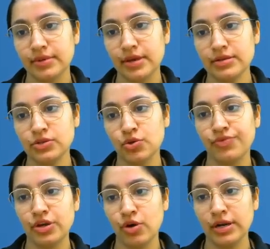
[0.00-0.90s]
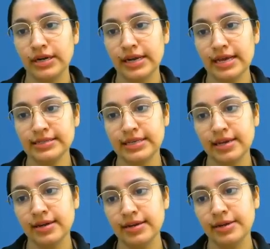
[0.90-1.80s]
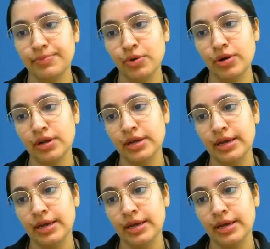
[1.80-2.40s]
Okay, so we call it as single input